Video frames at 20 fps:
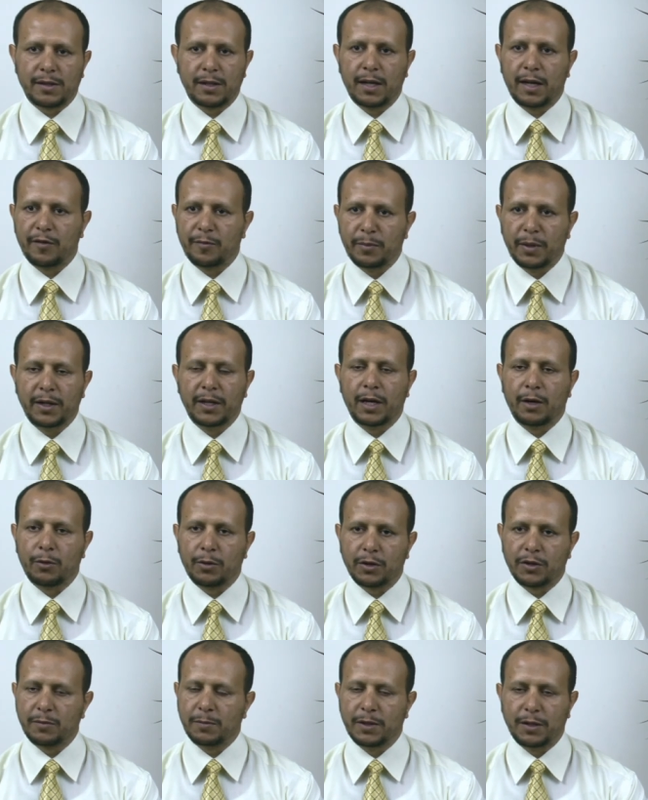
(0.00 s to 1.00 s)
They have made
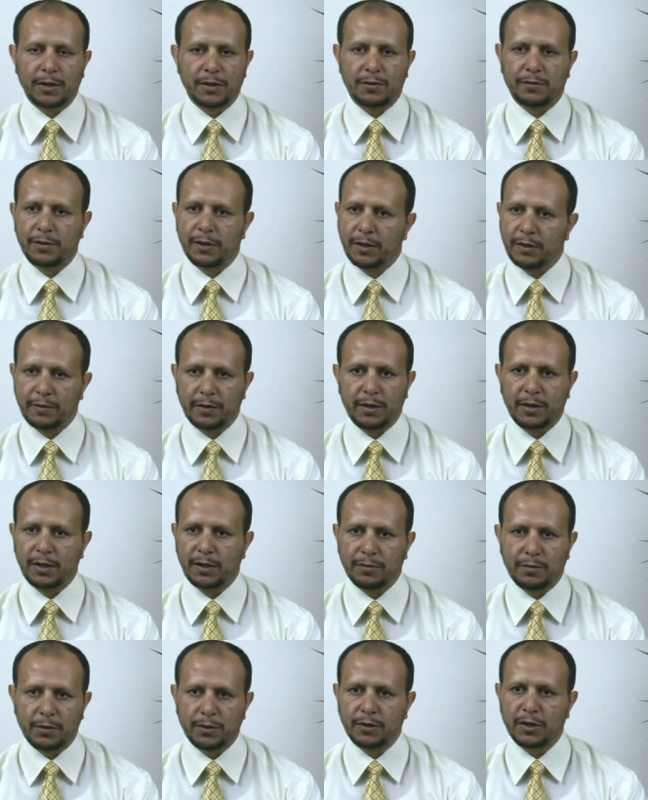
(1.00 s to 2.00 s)
our experience very
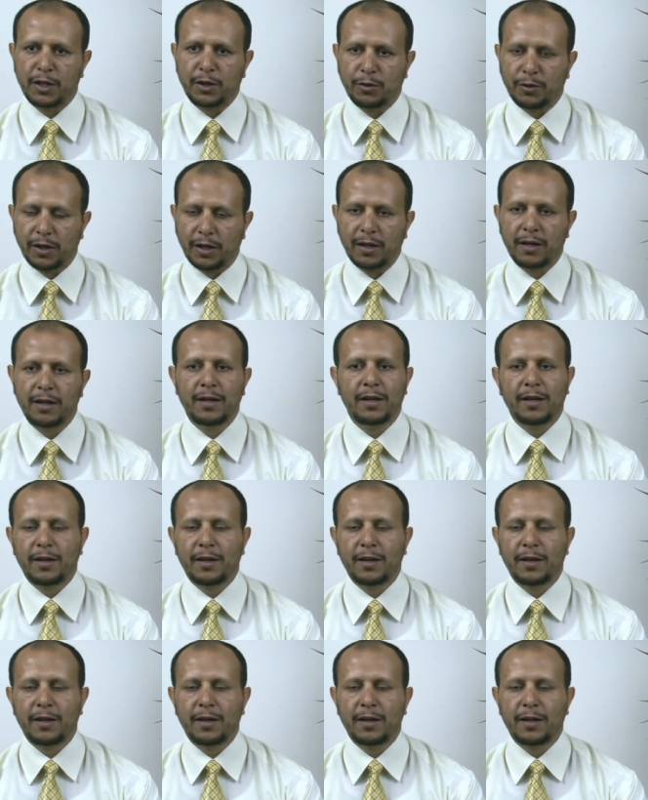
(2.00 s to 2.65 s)
different and unique.